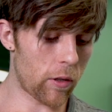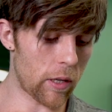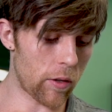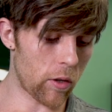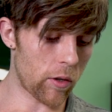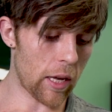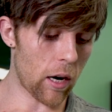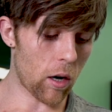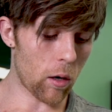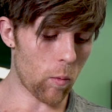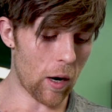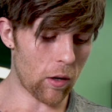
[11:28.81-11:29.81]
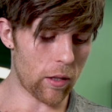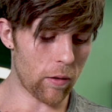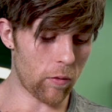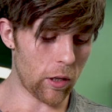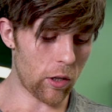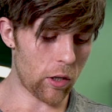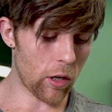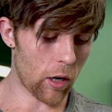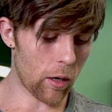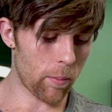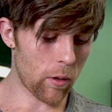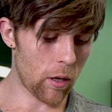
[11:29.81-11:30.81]
scissors that are relatively
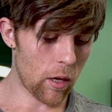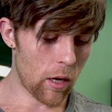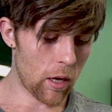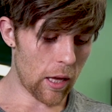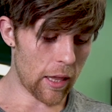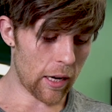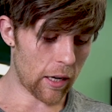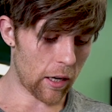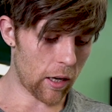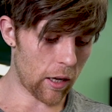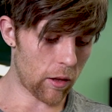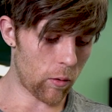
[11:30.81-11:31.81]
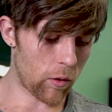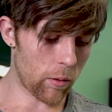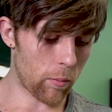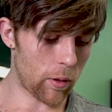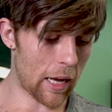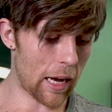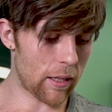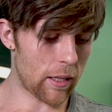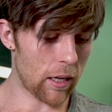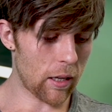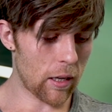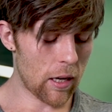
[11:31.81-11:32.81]
sharp and that can cut through some
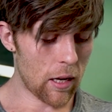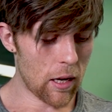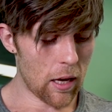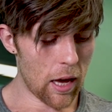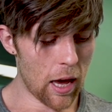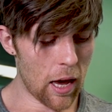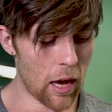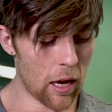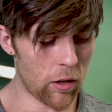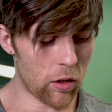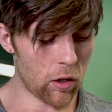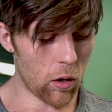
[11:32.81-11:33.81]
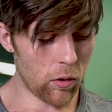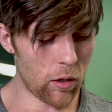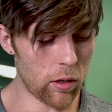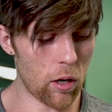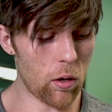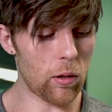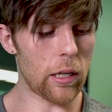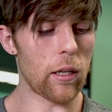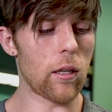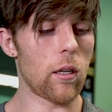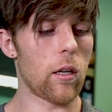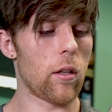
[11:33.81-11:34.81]
plastic, and just go slowly.
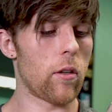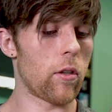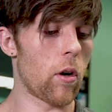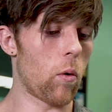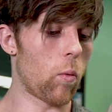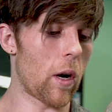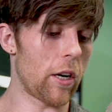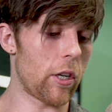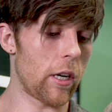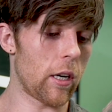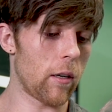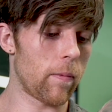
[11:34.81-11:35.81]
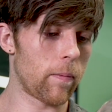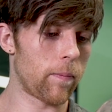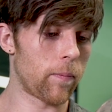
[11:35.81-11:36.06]
There's no rush here.